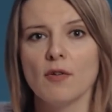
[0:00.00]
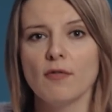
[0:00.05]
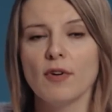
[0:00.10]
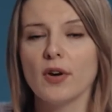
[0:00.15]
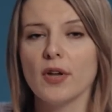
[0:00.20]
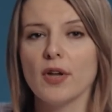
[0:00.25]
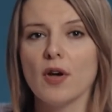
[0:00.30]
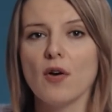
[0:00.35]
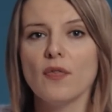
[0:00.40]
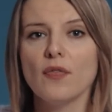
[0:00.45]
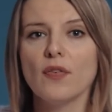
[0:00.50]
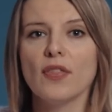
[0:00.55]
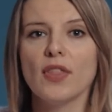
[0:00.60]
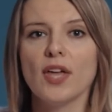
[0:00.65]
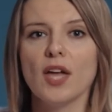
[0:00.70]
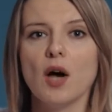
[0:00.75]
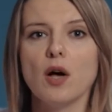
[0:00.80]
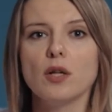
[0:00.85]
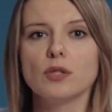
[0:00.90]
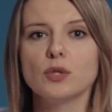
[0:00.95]
Very often
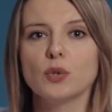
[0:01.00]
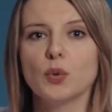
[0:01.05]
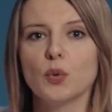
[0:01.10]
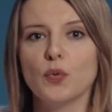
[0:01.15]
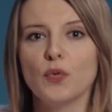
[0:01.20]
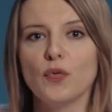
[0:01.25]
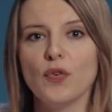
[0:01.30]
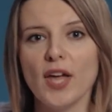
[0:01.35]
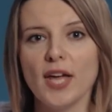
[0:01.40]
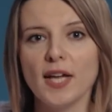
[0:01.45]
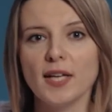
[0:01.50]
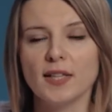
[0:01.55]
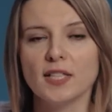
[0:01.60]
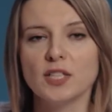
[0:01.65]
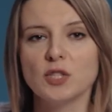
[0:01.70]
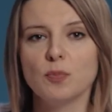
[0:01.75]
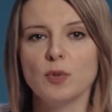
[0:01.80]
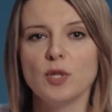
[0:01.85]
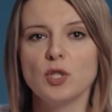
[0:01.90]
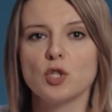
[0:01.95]
they also fake
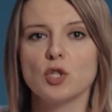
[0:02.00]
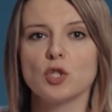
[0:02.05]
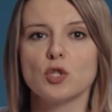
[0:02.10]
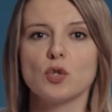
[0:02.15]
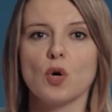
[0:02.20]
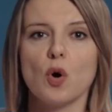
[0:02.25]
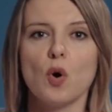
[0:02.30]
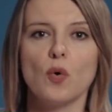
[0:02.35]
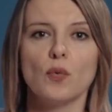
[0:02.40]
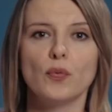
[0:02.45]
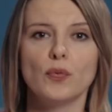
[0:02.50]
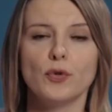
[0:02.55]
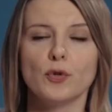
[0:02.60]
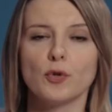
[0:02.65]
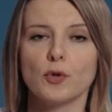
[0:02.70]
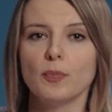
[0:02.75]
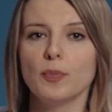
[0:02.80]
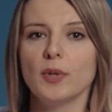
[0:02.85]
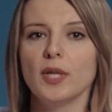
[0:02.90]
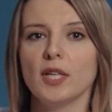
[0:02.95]
the speeches of
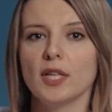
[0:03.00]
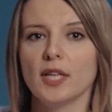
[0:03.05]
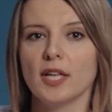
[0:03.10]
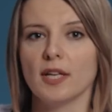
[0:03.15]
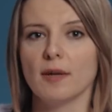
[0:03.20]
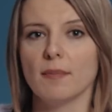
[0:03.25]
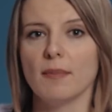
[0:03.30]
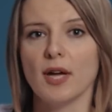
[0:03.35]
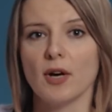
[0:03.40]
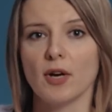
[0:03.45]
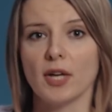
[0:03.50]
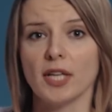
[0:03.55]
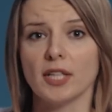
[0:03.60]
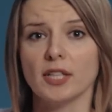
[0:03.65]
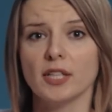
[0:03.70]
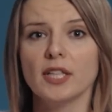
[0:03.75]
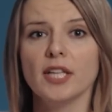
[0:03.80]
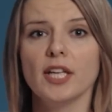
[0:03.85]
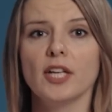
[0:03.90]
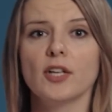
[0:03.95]
European and
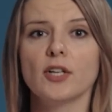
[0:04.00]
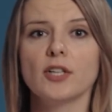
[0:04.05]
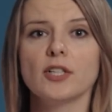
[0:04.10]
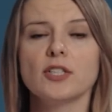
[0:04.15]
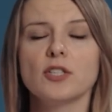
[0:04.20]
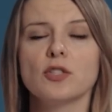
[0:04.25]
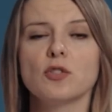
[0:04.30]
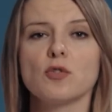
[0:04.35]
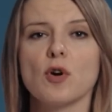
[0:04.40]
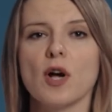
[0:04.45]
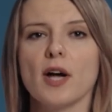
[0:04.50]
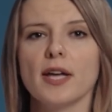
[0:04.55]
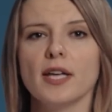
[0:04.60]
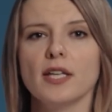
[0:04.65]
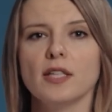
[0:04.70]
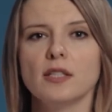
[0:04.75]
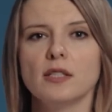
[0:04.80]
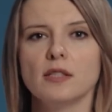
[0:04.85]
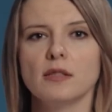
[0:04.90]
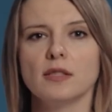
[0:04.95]
American leaders
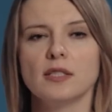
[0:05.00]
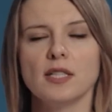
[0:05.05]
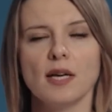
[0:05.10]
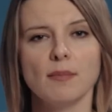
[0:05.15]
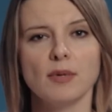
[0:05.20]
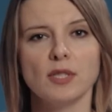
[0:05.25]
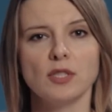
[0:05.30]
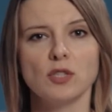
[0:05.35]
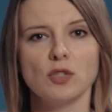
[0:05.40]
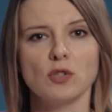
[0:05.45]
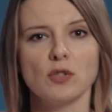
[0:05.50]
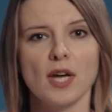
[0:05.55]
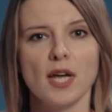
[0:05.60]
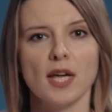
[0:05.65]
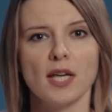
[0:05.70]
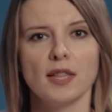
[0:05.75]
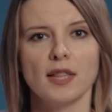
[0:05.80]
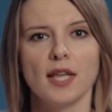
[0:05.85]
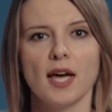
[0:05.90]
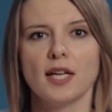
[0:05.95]
trying to
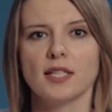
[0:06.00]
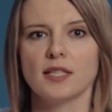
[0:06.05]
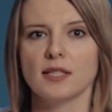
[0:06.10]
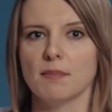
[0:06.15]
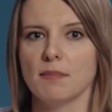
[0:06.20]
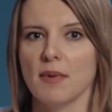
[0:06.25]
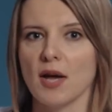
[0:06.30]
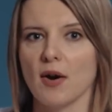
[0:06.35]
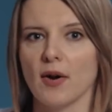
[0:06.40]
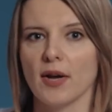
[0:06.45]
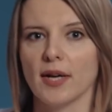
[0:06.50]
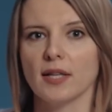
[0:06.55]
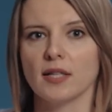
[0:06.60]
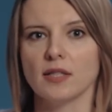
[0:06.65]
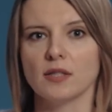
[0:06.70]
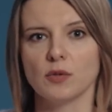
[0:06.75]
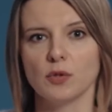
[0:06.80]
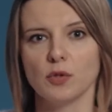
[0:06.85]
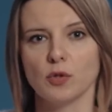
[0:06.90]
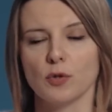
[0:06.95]
demonstrate that
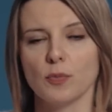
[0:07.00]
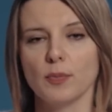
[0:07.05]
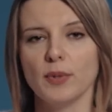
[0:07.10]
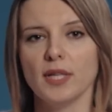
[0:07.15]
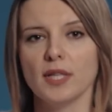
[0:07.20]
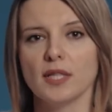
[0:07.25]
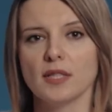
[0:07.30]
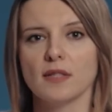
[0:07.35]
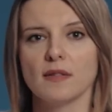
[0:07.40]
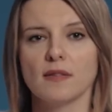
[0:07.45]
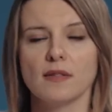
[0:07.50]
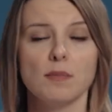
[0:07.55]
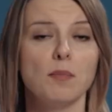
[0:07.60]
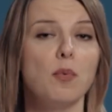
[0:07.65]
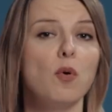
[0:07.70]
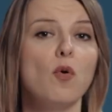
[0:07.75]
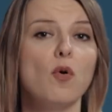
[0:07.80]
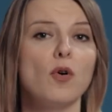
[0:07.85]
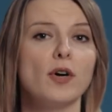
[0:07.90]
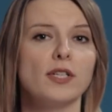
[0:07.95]
Americans or Europeans
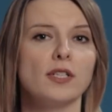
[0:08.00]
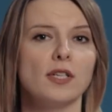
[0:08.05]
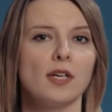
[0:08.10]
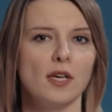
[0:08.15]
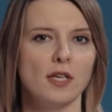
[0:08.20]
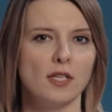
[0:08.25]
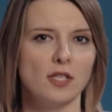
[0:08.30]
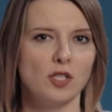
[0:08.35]
support